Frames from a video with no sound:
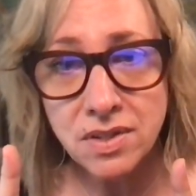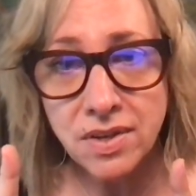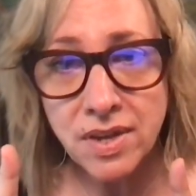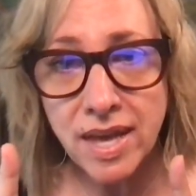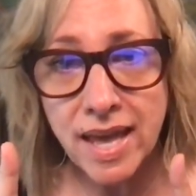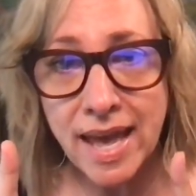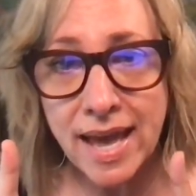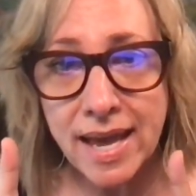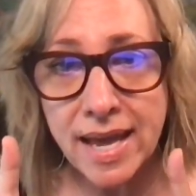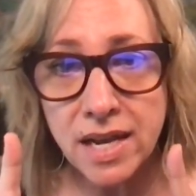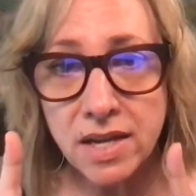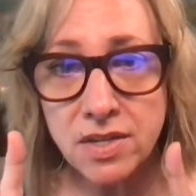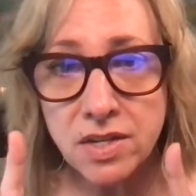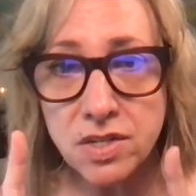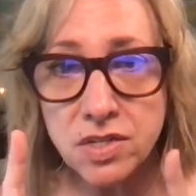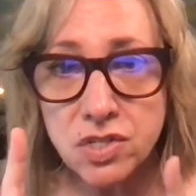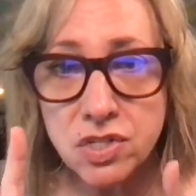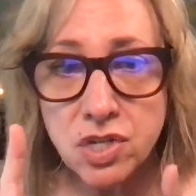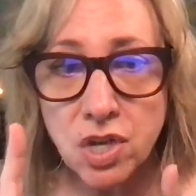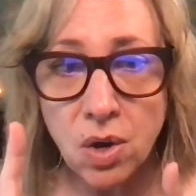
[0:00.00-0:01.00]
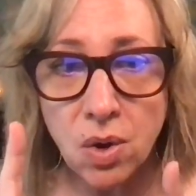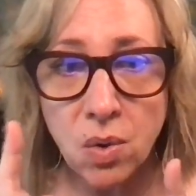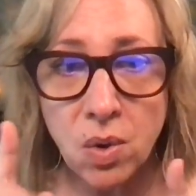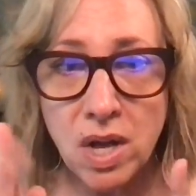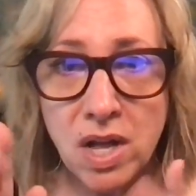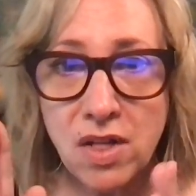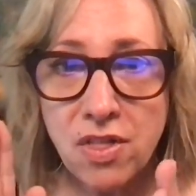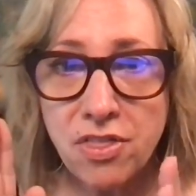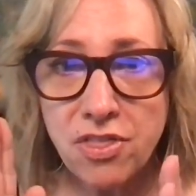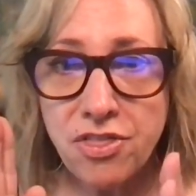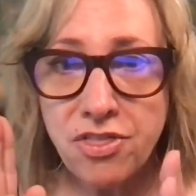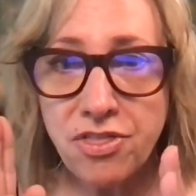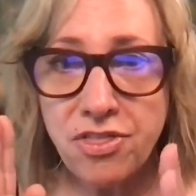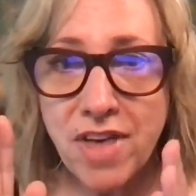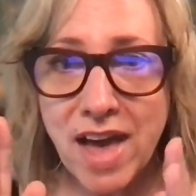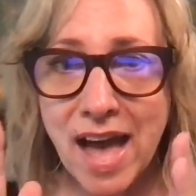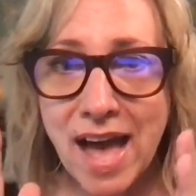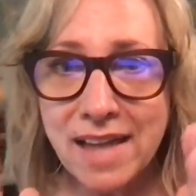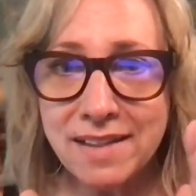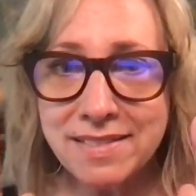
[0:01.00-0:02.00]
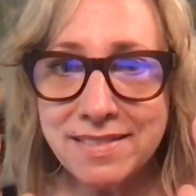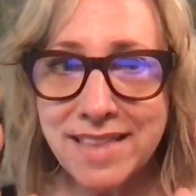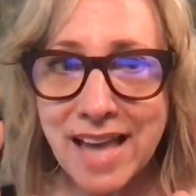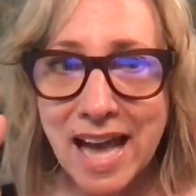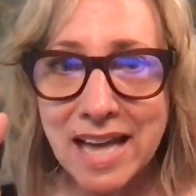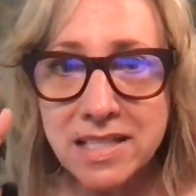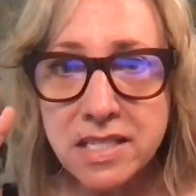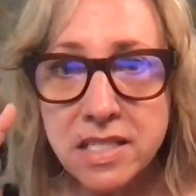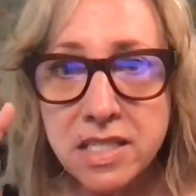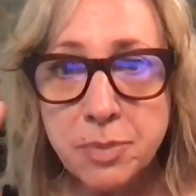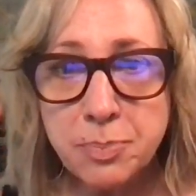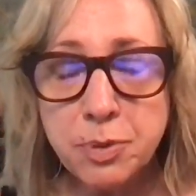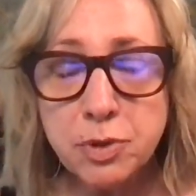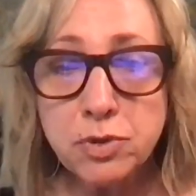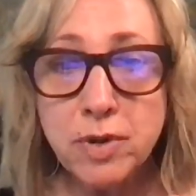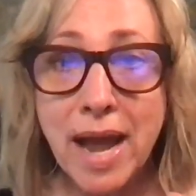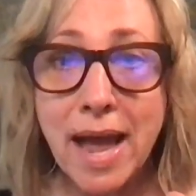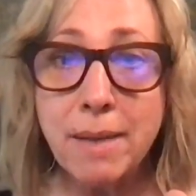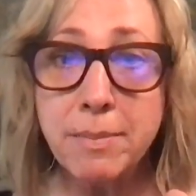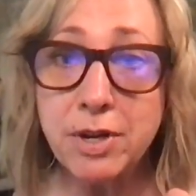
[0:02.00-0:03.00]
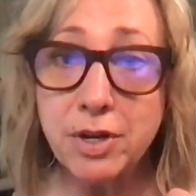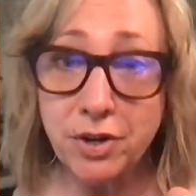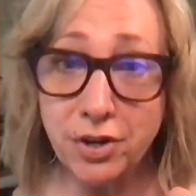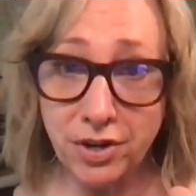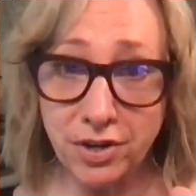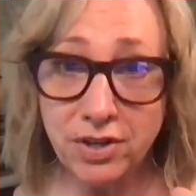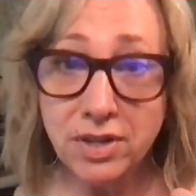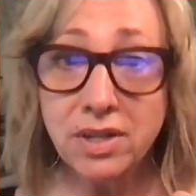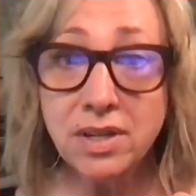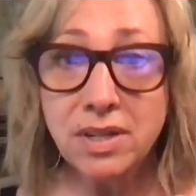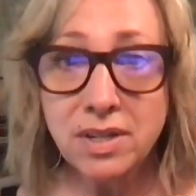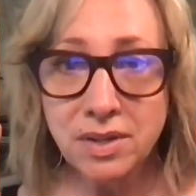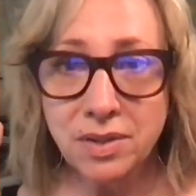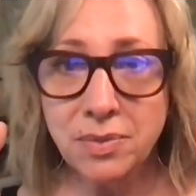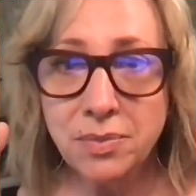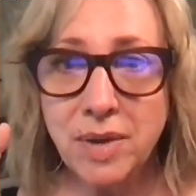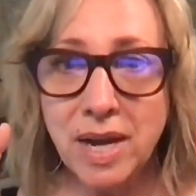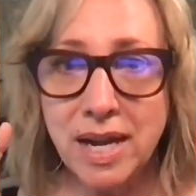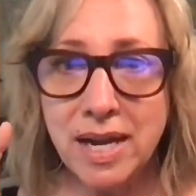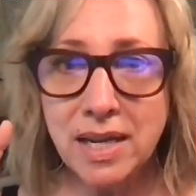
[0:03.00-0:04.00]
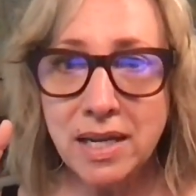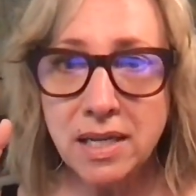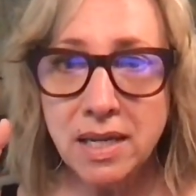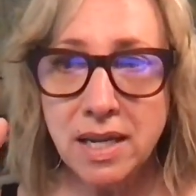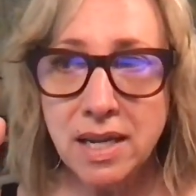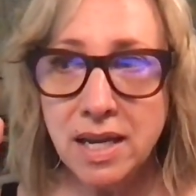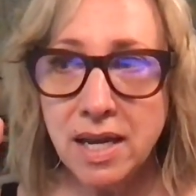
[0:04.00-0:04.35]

And so that's the parameter, right?